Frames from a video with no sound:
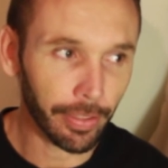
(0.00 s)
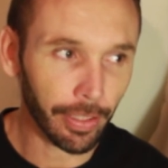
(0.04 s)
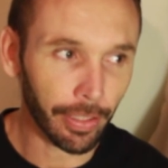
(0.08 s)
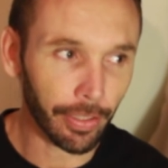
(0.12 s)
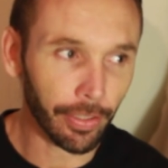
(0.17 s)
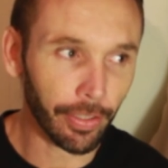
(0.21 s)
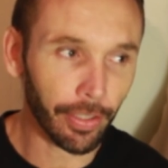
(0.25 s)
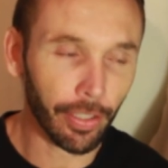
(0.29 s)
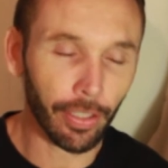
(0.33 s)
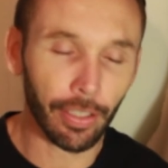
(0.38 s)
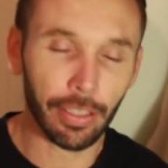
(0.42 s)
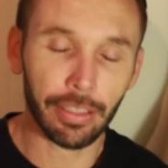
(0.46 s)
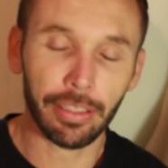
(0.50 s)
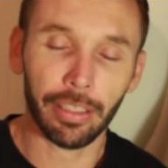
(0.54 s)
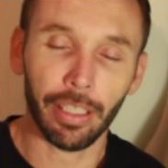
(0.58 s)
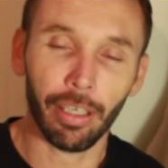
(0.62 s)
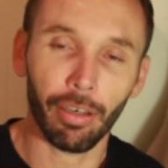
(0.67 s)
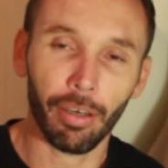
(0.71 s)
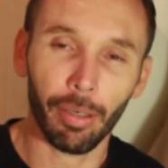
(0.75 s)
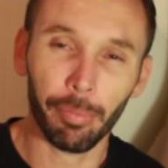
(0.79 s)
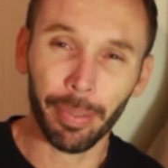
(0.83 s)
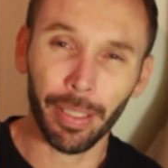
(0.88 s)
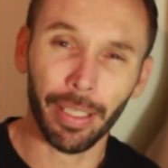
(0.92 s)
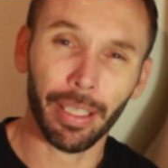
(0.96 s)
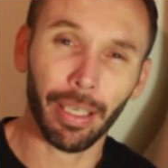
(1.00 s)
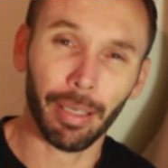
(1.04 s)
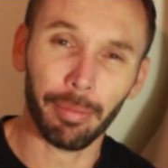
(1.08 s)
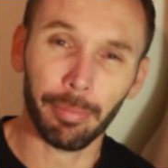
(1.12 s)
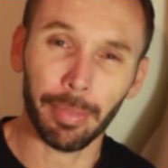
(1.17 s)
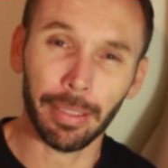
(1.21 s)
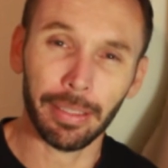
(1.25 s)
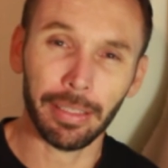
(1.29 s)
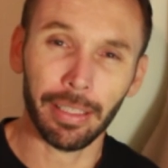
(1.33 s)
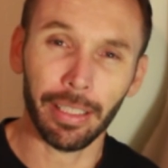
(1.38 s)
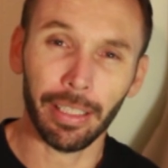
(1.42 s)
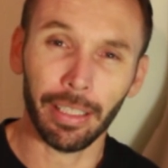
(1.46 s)
You guys know I pick up a
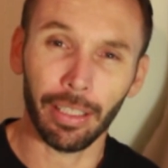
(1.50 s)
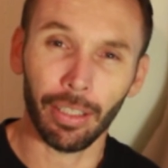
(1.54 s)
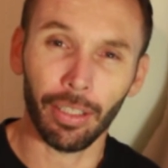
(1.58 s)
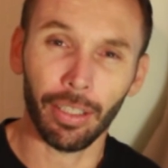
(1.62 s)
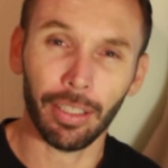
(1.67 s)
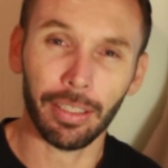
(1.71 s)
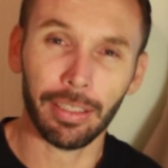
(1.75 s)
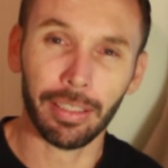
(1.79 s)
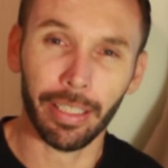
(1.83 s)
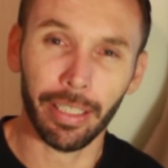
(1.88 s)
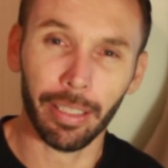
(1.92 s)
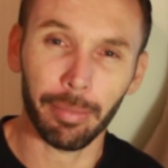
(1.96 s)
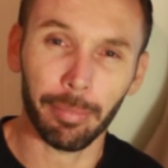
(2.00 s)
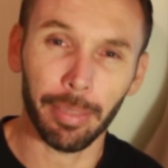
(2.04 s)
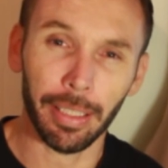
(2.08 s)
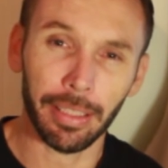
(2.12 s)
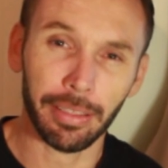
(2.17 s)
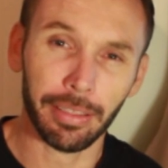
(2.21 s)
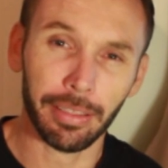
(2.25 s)
lot of Sega